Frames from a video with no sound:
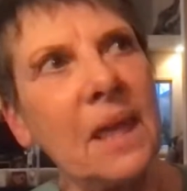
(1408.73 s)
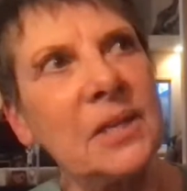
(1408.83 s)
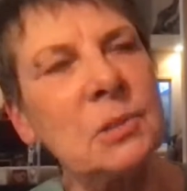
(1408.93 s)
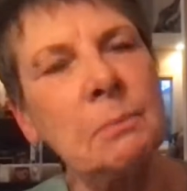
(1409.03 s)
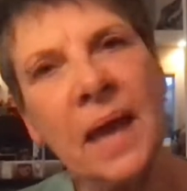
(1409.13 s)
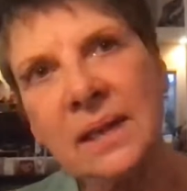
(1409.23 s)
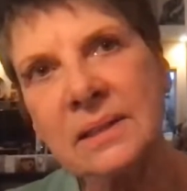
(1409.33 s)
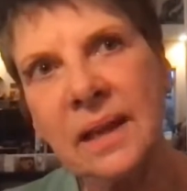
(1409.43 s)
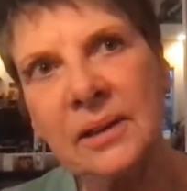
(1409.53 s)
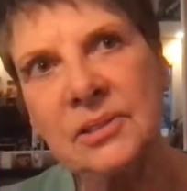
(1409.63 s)
expand
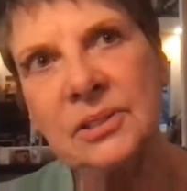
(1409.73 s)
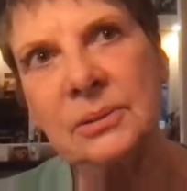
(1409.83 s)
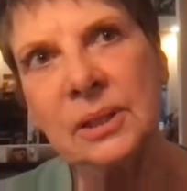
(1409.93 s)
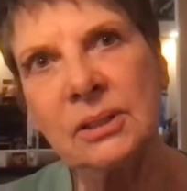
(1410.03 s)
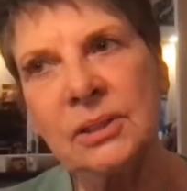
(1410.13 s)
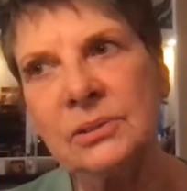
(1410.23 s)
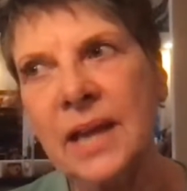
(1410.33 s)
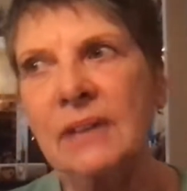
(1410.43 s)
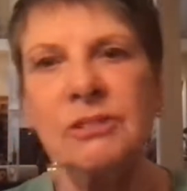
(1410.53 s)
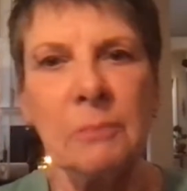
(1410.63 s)
that to include
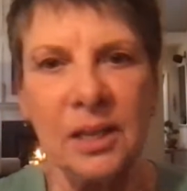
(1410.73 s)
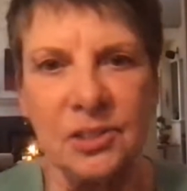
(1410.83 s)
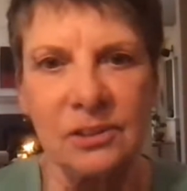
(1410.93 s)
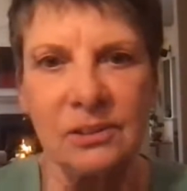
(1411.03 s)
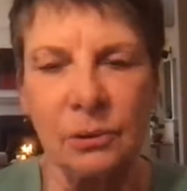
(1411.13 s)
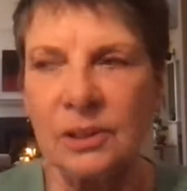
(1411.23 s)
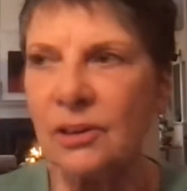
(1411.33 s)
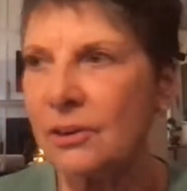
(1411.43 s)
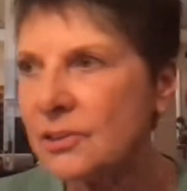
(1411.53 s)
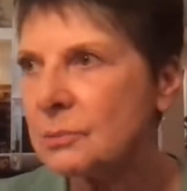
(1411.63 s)
affirmation or
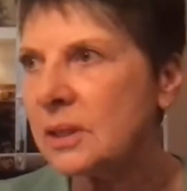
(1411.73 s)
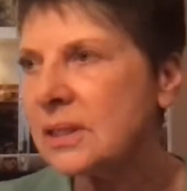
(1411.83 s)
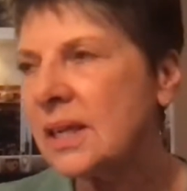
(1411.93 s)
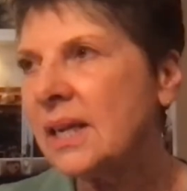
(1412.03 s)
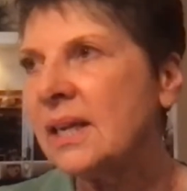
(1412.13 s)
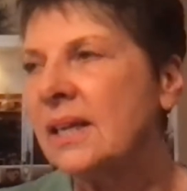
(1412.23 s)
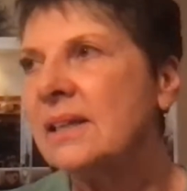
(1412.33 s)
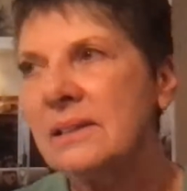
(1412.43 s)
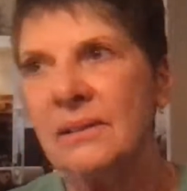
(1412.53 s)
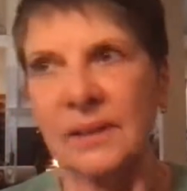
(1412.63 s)
encouragement,
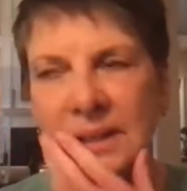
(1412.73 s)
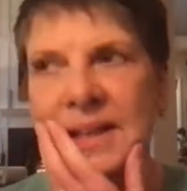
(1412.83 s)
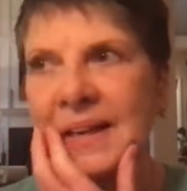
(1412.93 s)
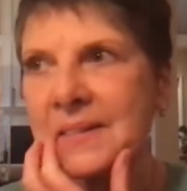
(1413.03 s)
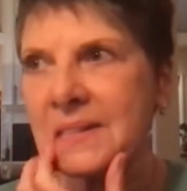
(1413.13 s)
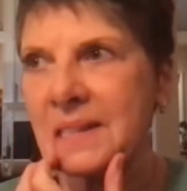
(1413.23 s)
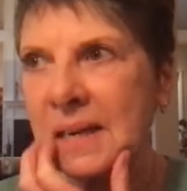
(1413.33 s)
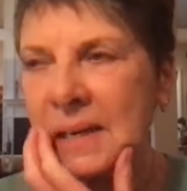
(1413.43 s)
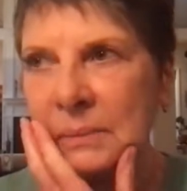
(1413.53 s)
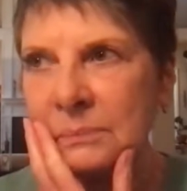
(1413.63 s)
then yes,
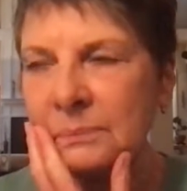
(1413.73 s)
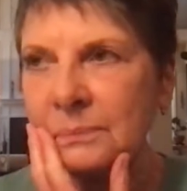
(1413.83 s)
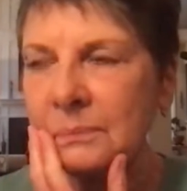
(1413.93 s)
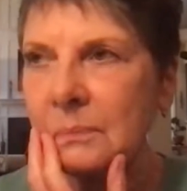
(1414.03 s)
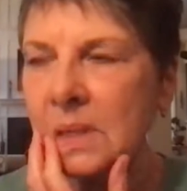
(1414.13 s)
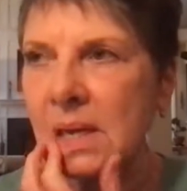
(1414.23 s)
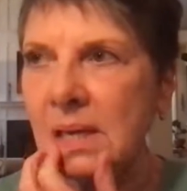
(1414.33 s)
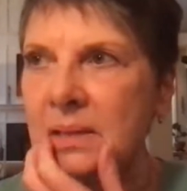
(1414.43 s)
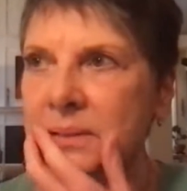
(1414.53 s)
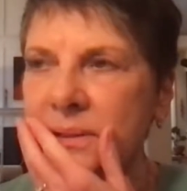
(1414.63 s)
a
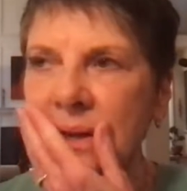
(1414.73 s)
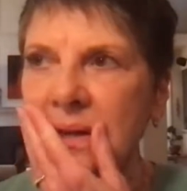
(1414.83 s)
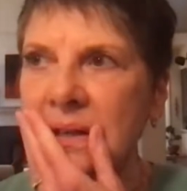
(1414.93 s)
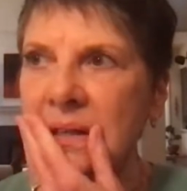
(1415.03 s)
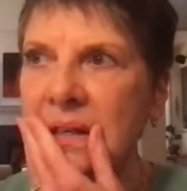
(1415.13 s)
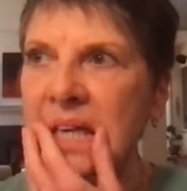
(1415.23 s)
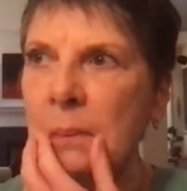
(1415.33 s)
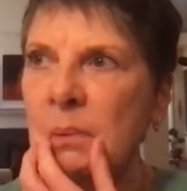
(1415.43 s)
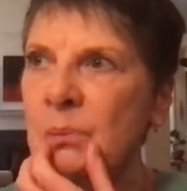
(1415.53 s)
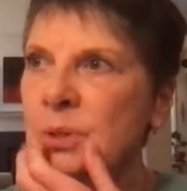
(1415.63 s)

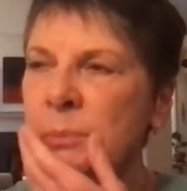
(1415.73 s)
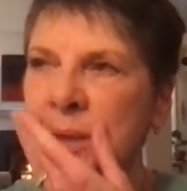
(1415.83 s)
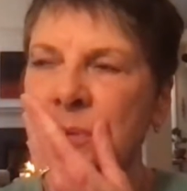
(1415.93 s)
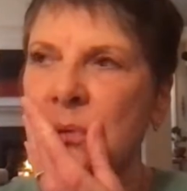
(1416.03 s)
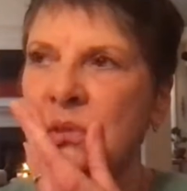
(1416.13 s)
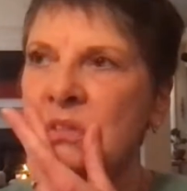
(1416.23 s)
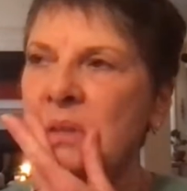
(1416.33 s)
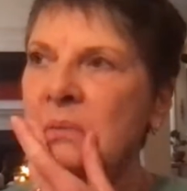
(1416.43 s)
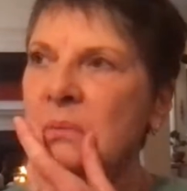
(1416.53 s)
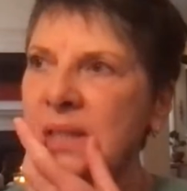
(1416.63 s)
couple, 3 people who have
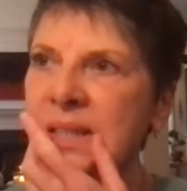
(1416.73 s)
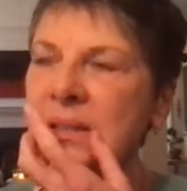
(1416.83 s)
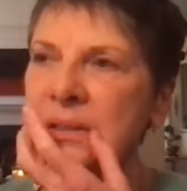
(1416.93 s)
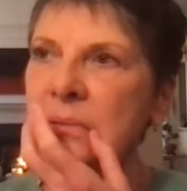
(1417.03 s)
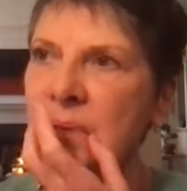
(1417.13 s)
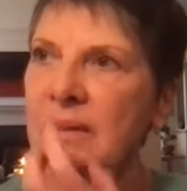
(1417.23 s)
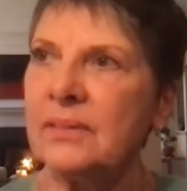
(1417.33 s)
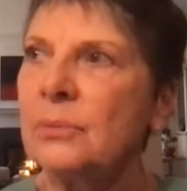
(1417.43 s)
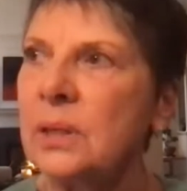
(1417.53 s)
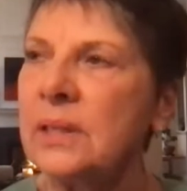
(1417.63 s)
been really, I
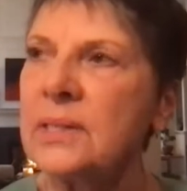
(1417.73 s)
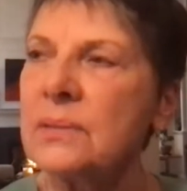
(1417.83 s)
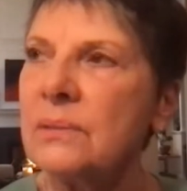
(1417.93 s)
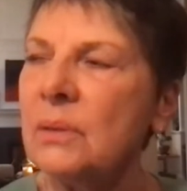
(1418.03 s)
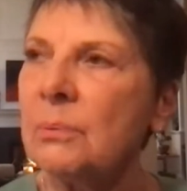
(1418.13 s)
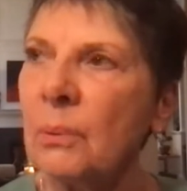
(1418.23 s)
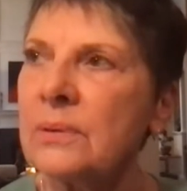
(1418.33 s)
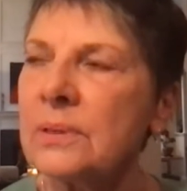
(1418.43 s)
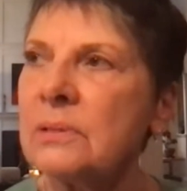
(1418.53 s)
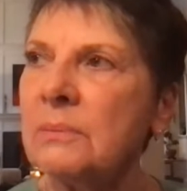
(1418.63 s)
think, really
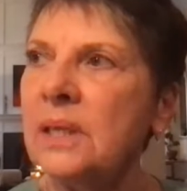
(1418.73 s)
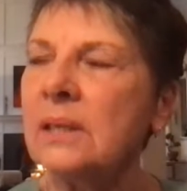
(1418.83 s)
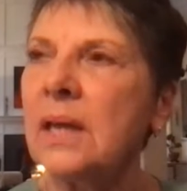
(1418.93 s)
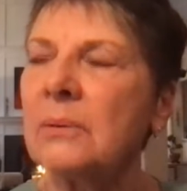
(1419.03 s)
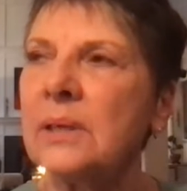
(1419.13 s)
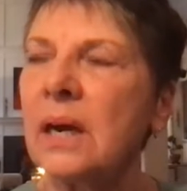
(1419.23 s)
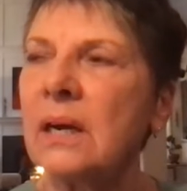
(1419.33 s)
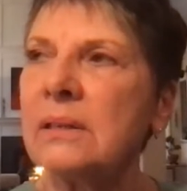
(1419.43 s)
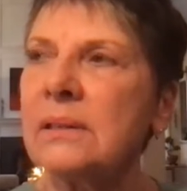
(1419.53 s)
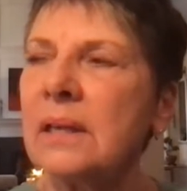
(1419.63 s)
important to me in that
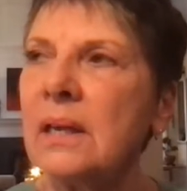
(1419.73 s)
regard.